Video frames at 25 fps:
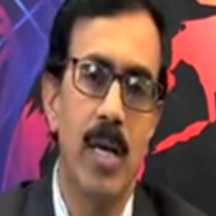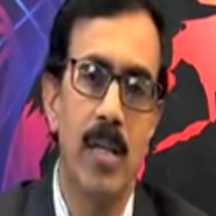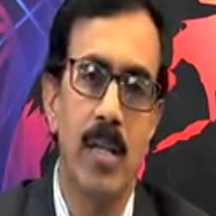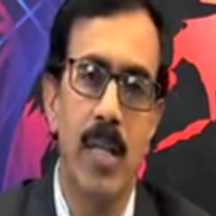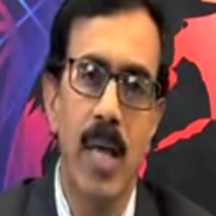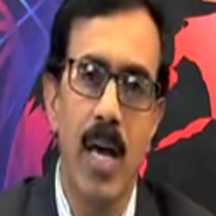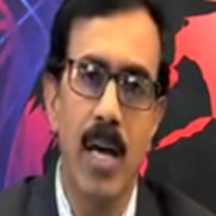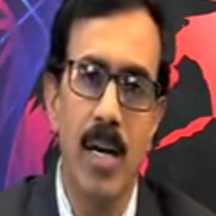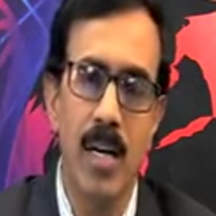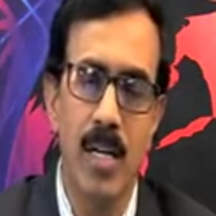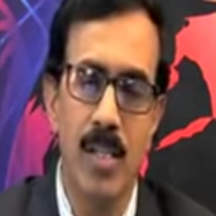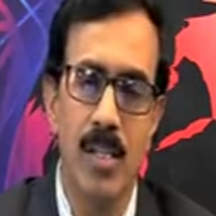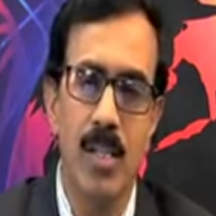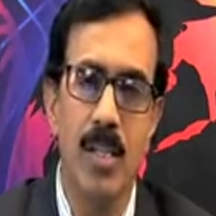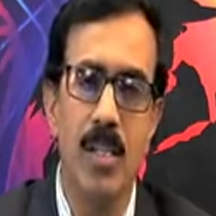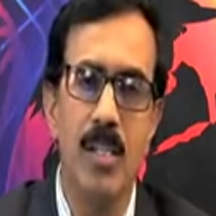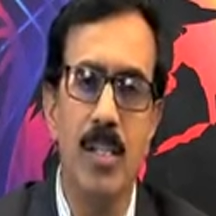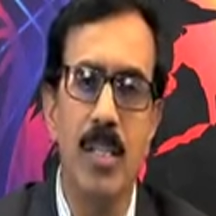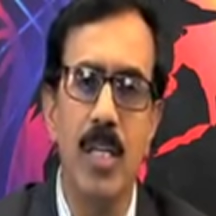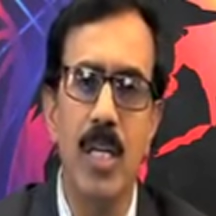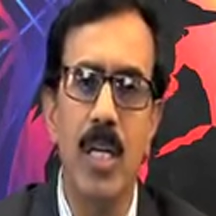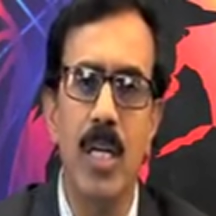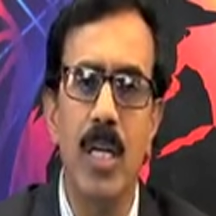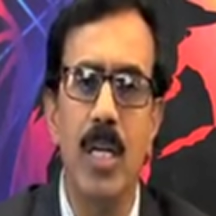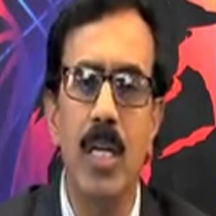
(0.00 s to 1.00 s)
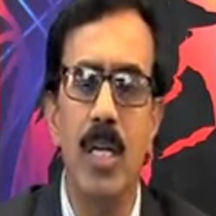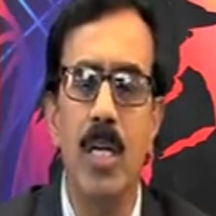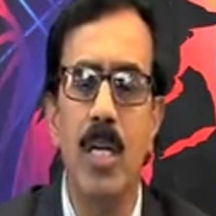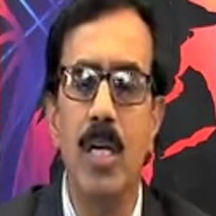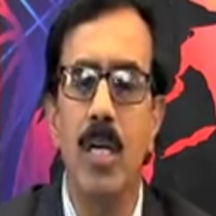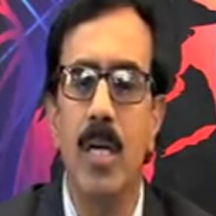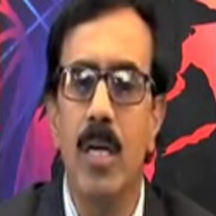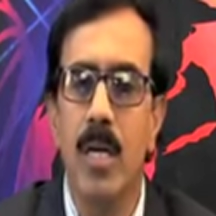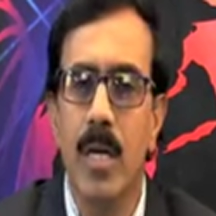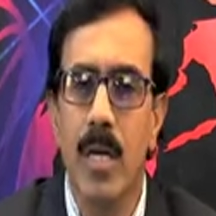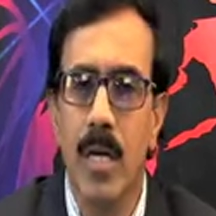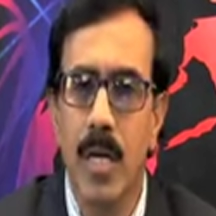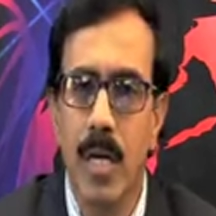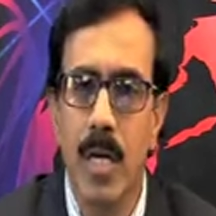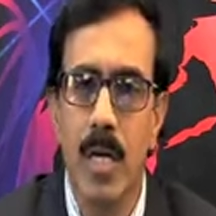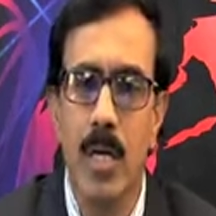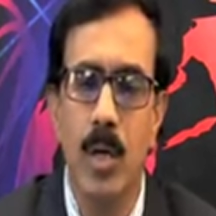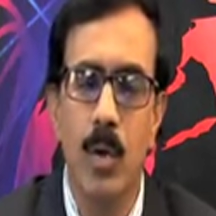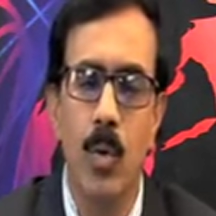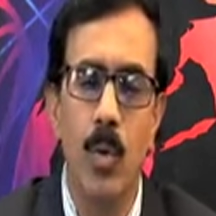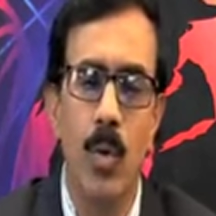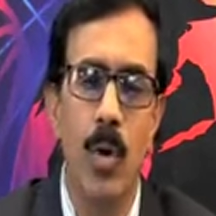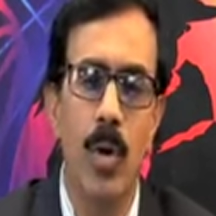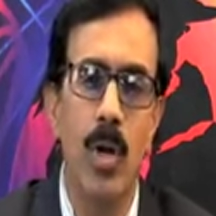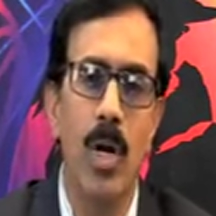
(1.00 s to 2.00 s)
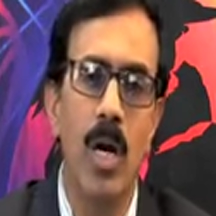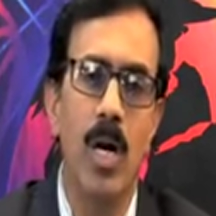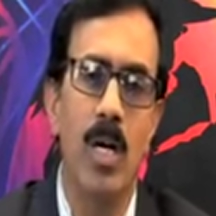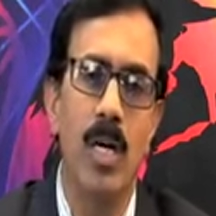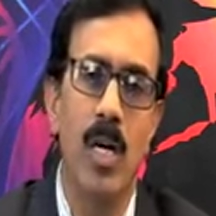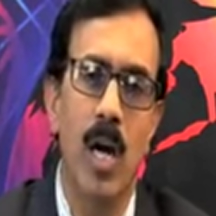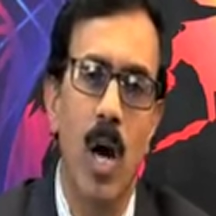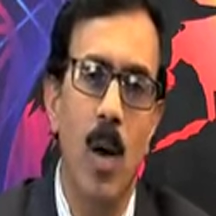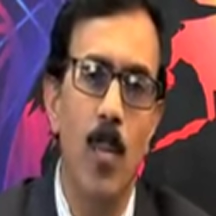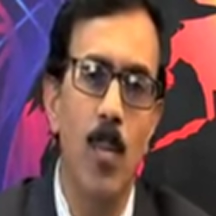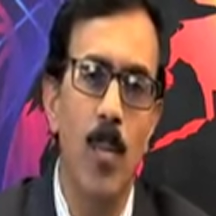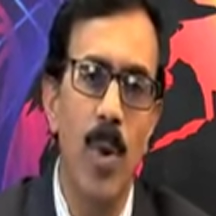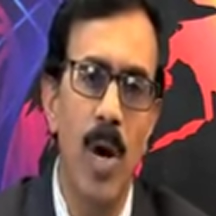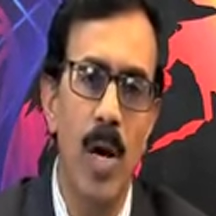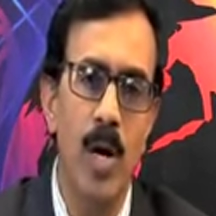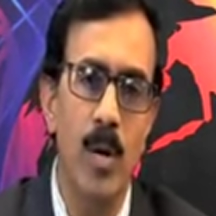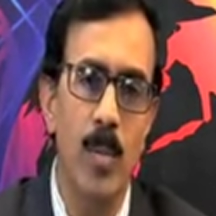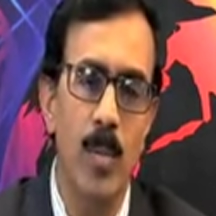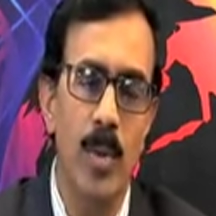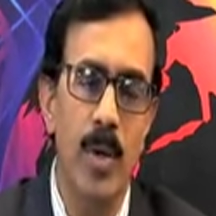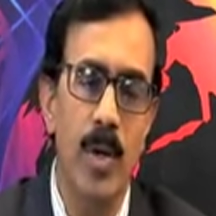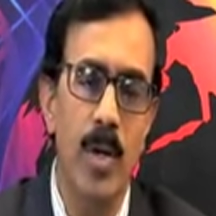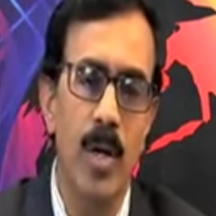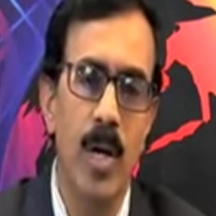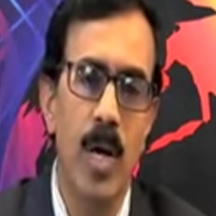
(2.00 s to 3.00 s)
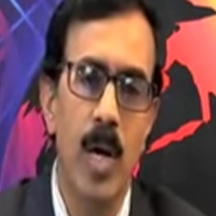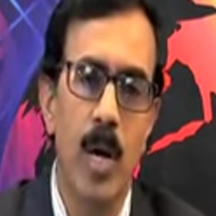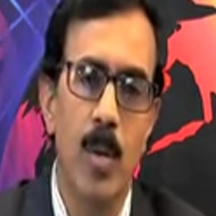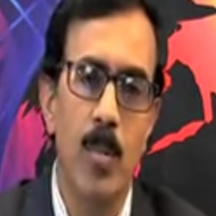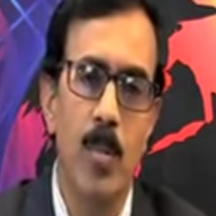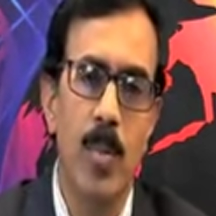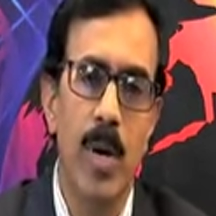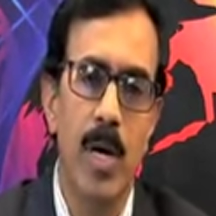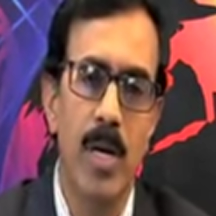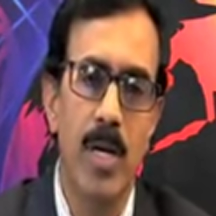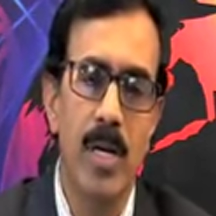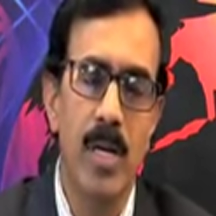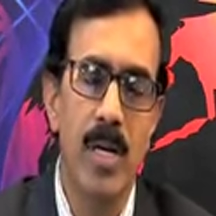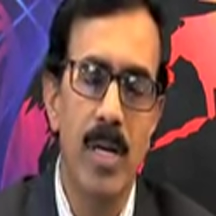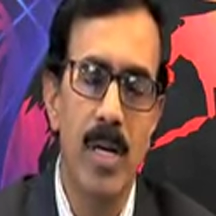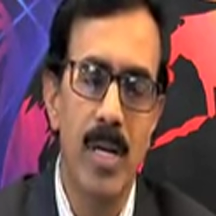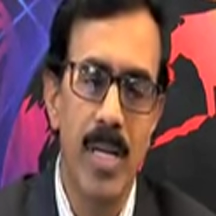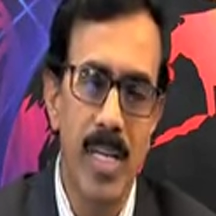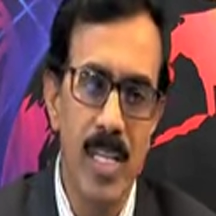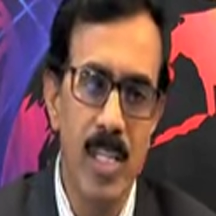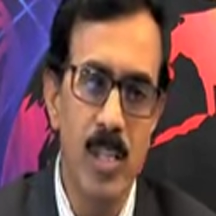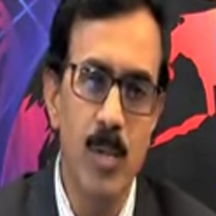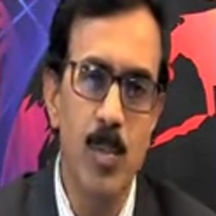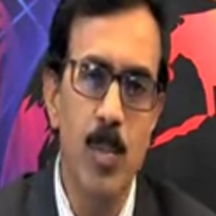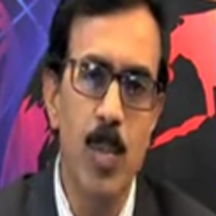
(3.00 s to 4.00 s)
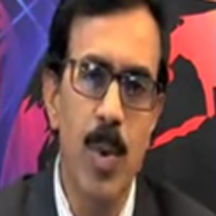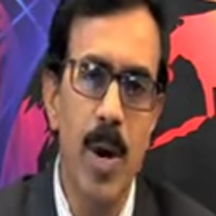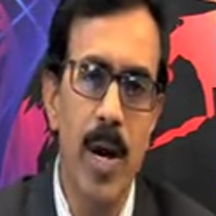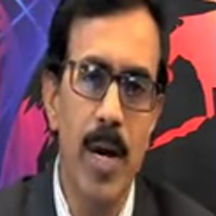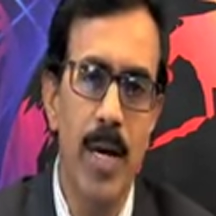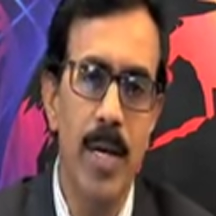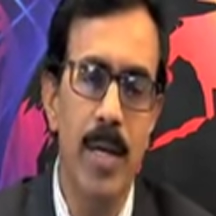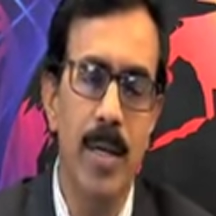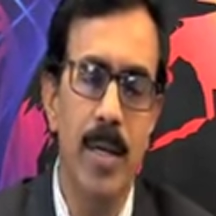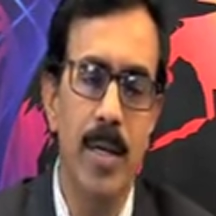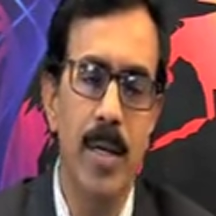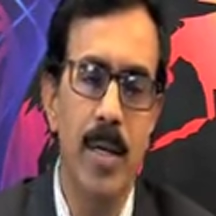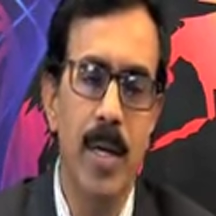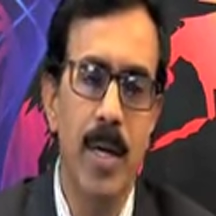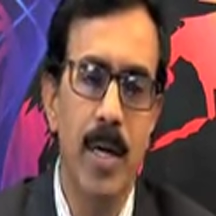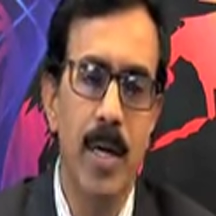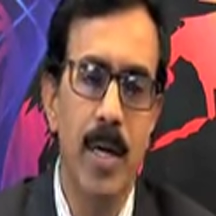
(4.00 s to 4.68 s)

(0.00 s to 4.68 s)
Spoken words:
they are essentially equal and comparable, but despite